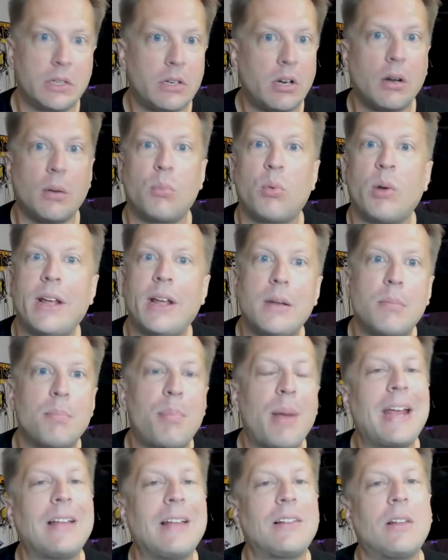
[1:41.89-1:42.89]
Curb weight,
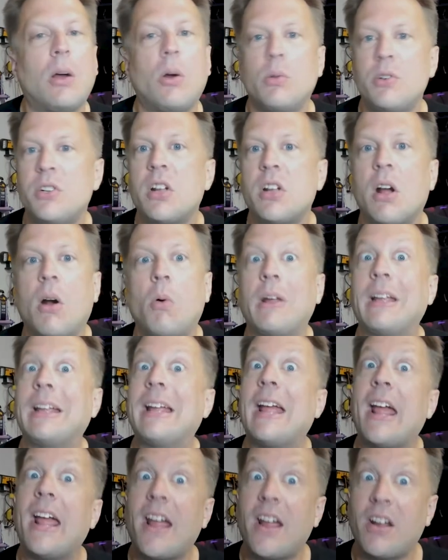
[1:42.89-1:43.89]
payload,
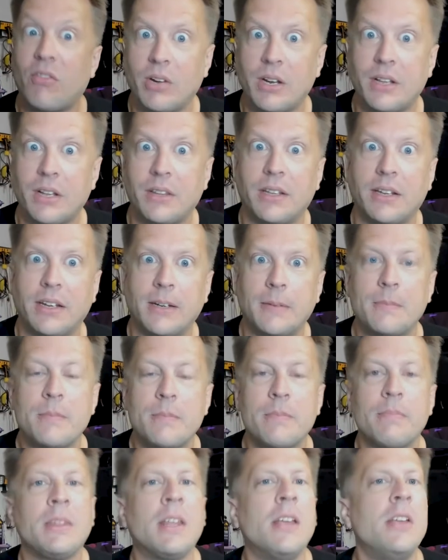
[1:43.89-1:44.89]
towing, everything.
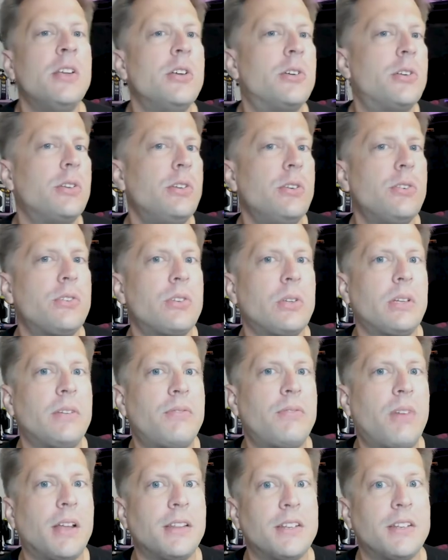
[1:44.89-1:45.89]
You can usually
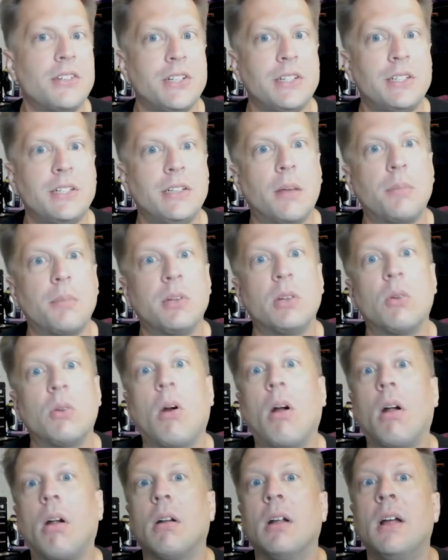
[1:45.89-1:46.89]
find the
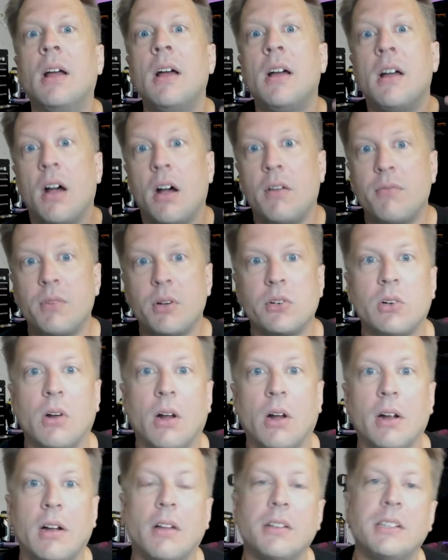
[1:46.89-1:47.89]
GCWR of your
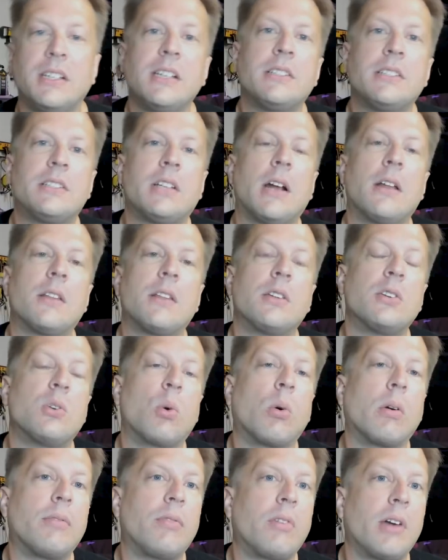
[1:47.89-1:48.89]
truck on the inside of the
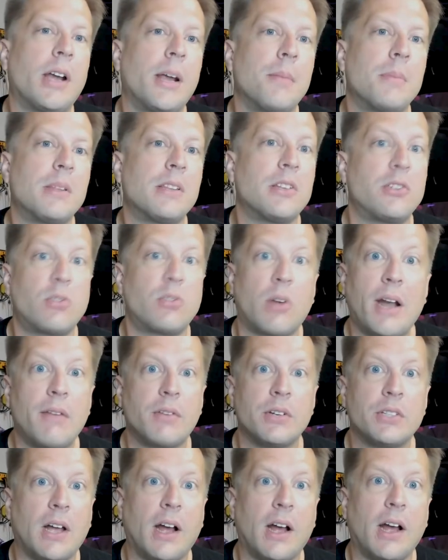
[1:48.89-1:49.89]
door frame and the
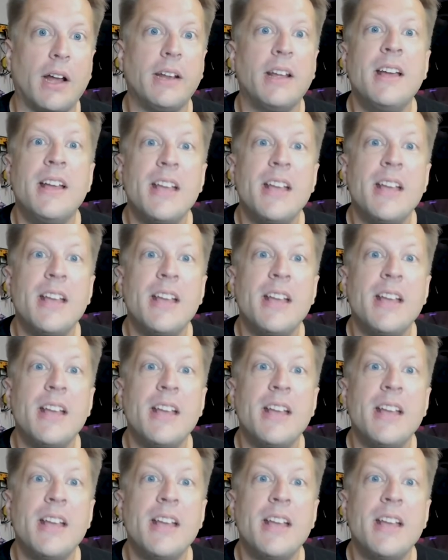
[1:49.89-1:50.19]
driver's side,